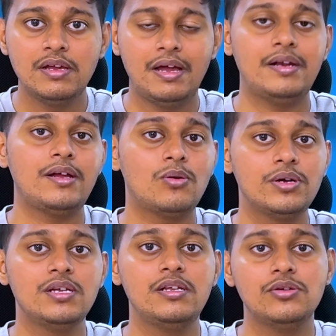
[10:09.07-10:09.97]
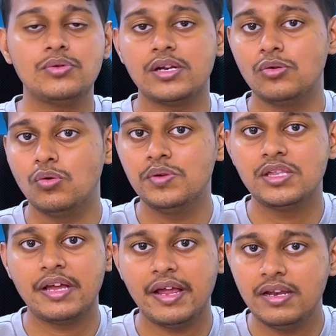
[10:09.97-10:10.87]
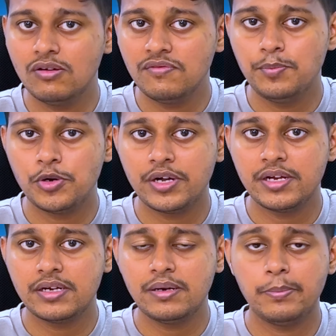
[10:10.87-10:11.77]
and accordingly you can go with any of the protector.